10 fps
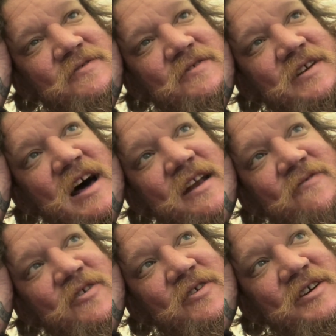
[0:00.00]
not a
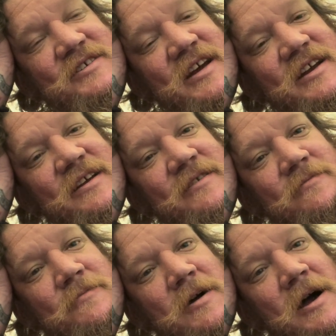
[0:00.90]
very exciting
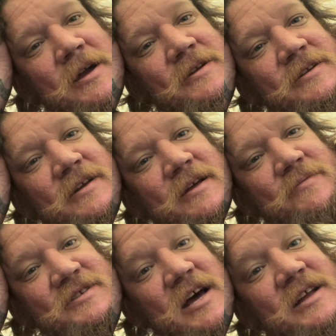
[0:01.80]
hike today
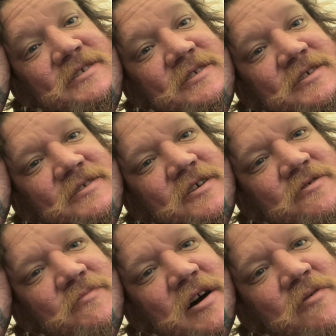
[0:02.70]
besides the
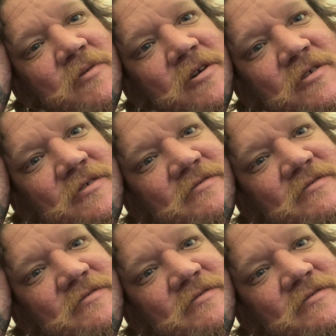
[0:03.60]
600-mile marker.